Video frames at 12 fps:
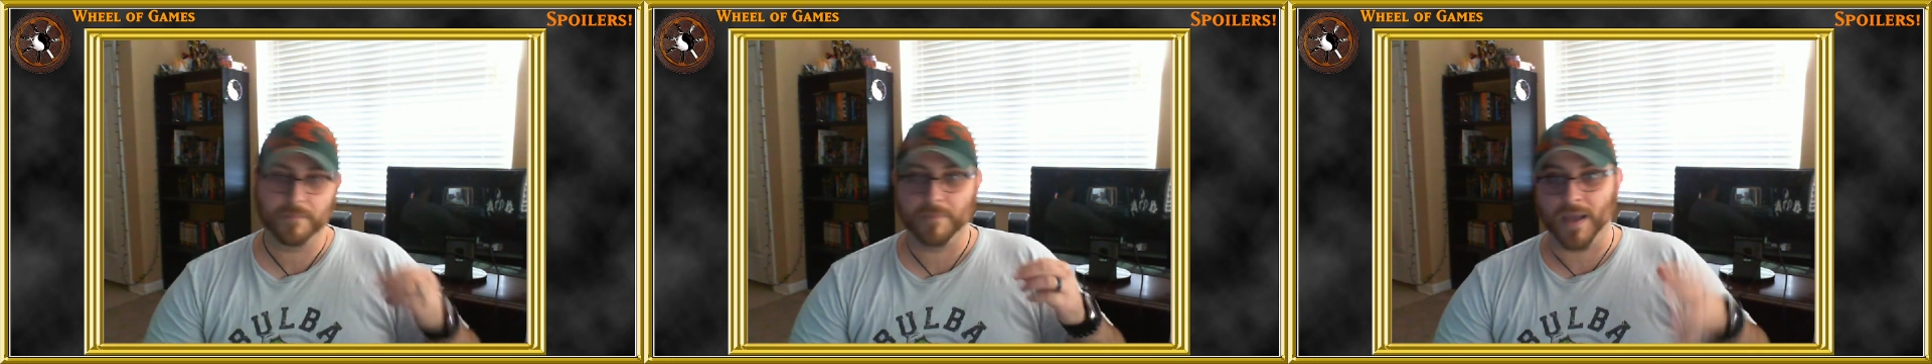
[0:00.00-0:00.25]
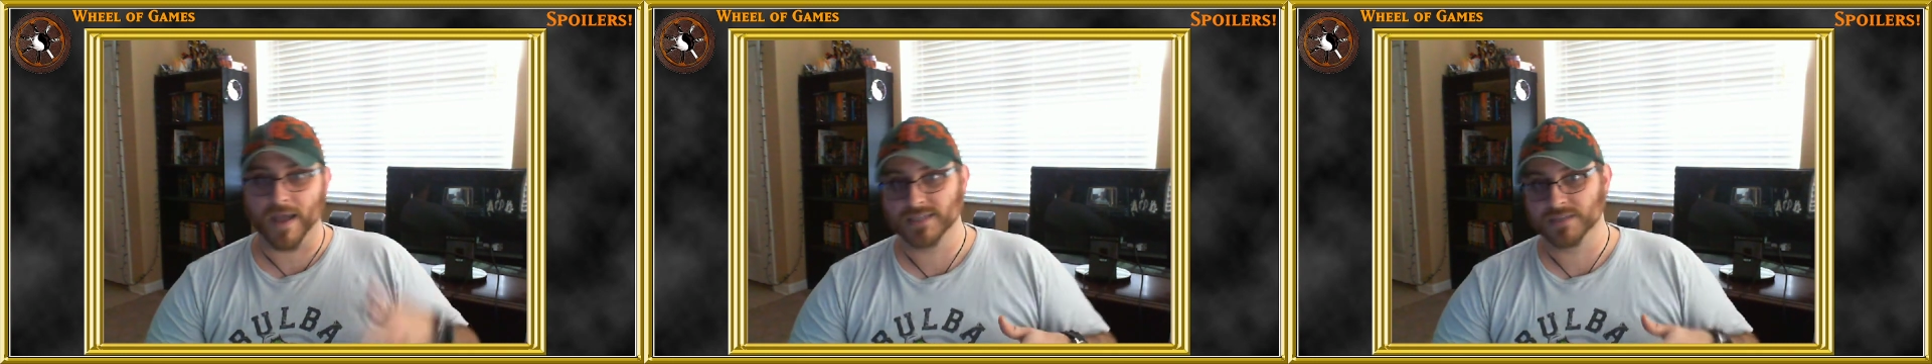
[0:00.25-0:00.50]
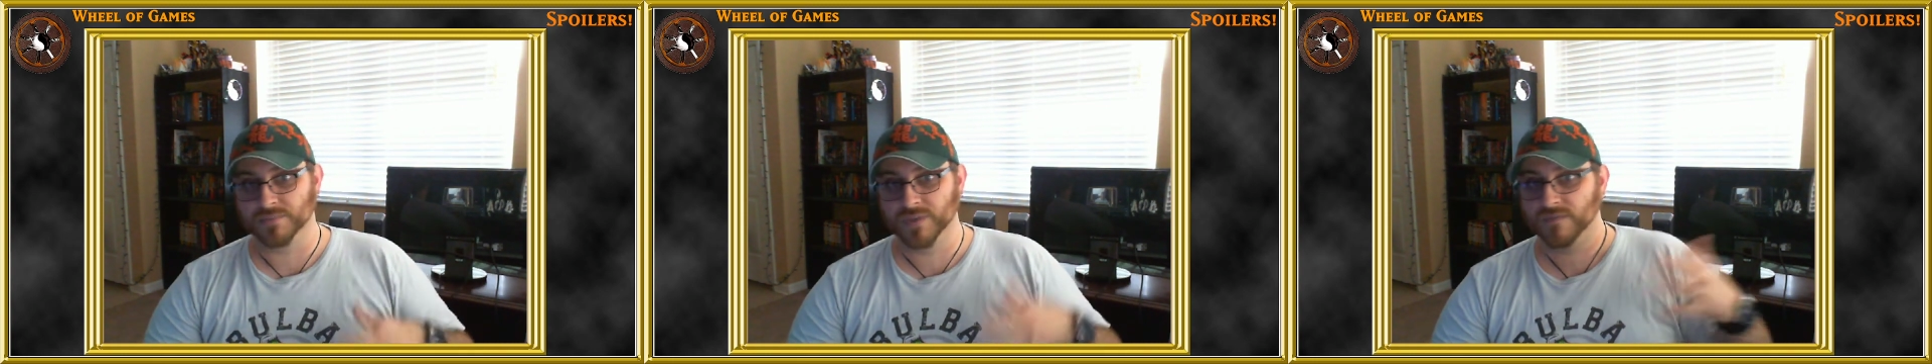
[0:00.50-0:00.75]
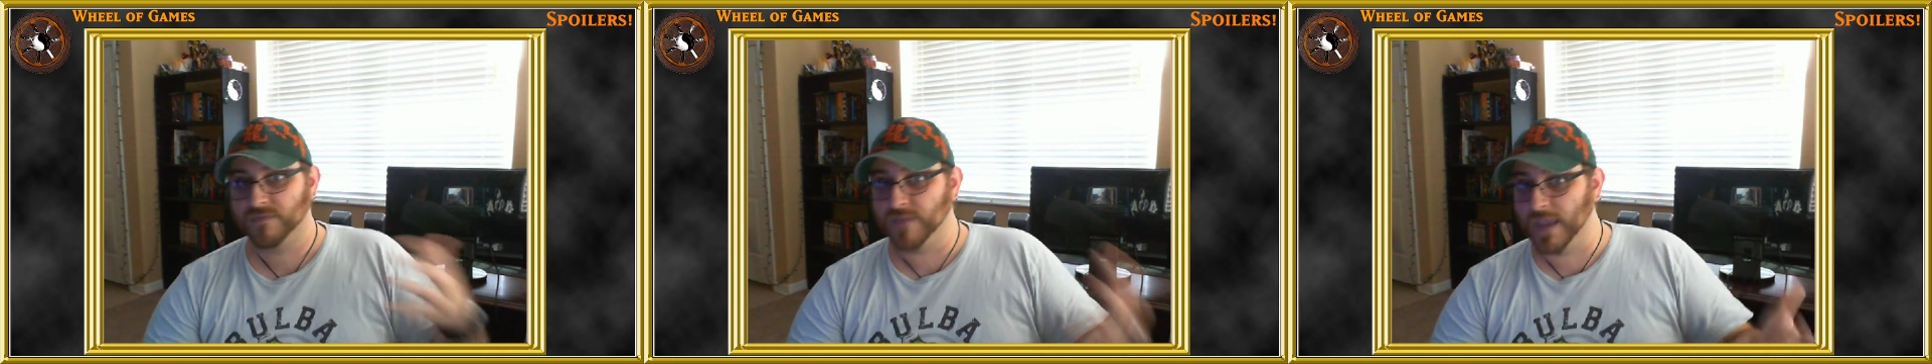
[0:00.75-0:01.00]
that
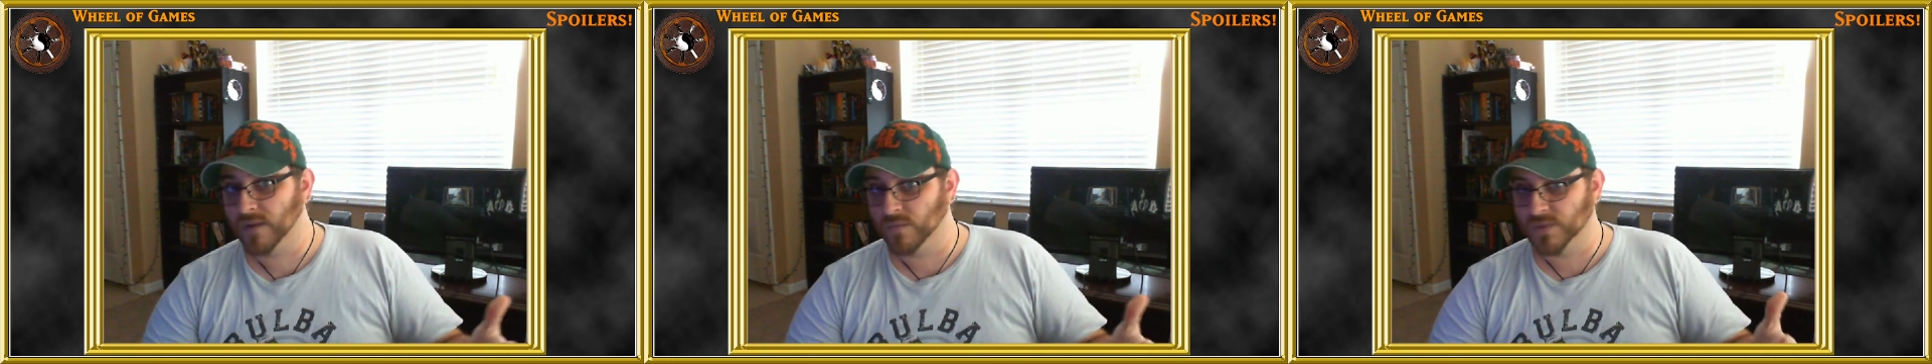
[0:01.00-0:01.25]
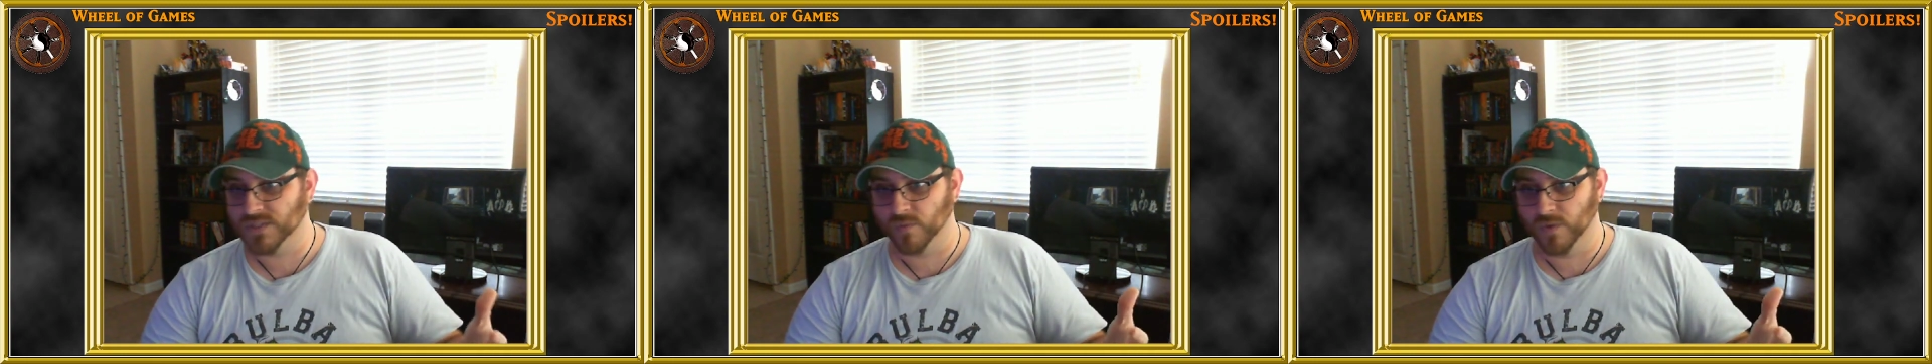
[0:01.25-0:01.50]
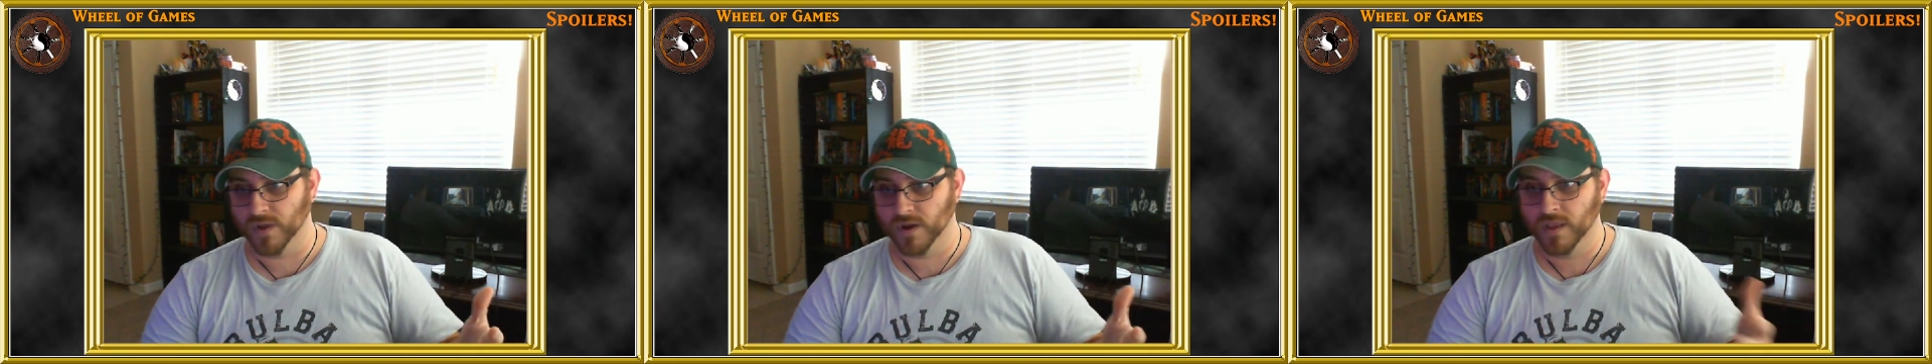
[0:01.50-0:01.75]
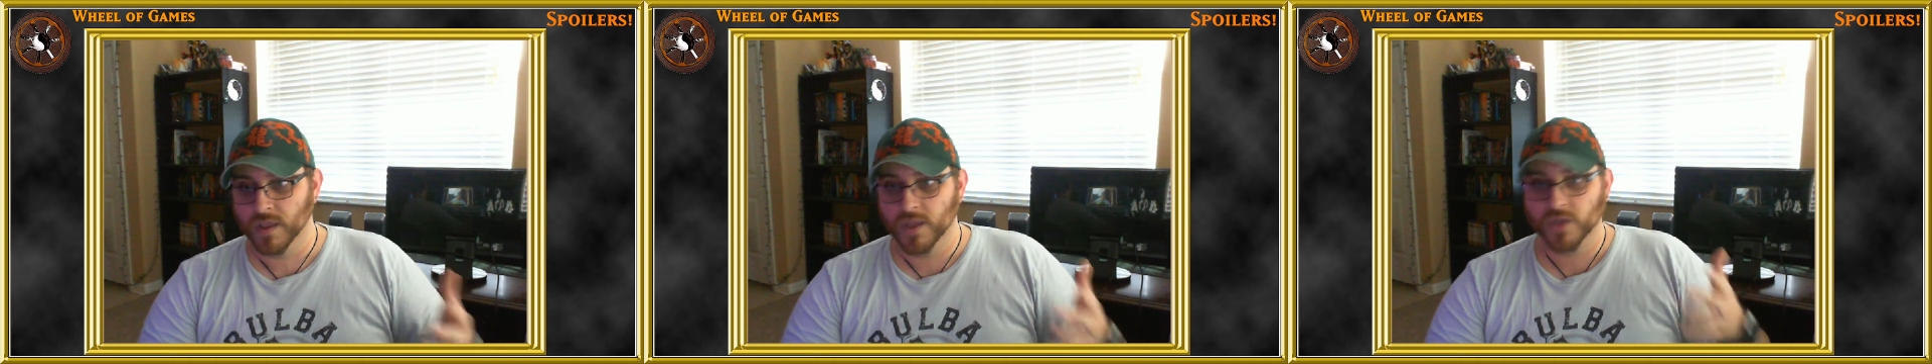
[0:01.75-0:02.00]
possibly Fane was the one